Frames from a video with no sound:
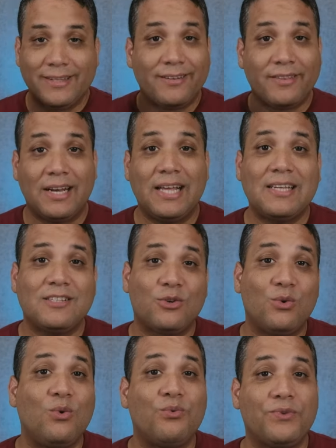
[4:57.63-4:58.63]
Now the last
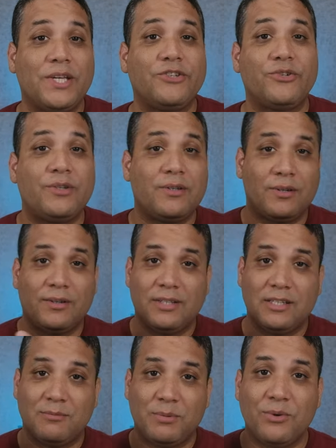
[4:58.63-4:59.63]
cool feature on
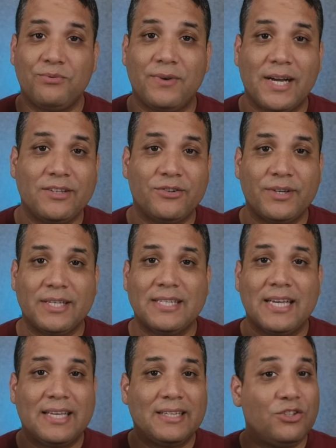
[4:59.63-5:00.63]
this viewfinder is
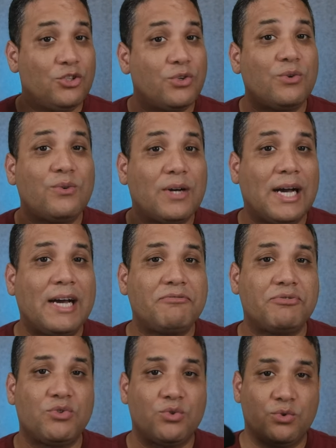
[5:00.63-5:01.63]
you don't have
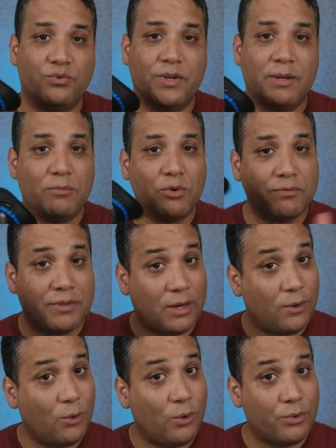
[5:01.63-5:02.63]
to remove the
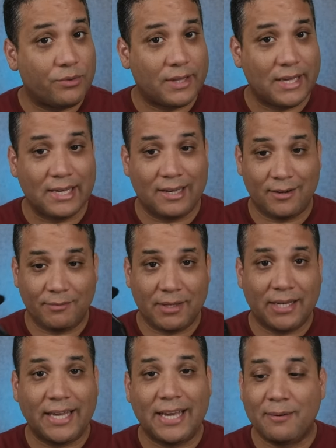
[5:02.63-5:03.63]
whole thing out of the
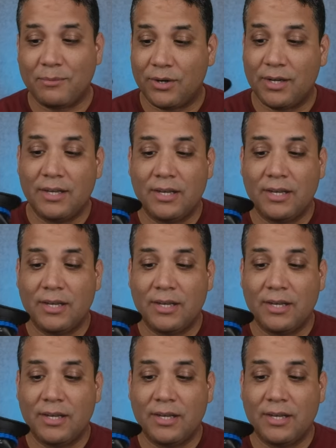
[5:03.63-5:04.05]
camera